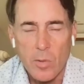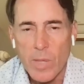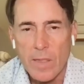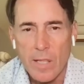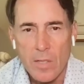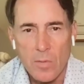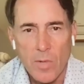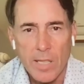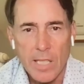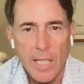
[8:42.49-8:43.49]
of tweak things
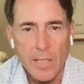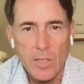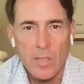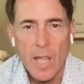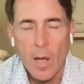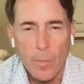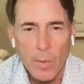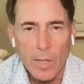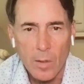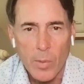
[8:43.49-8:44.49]
around the edges, yeah. help a
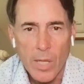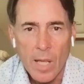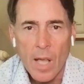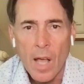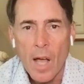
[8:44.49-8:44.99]
little bit.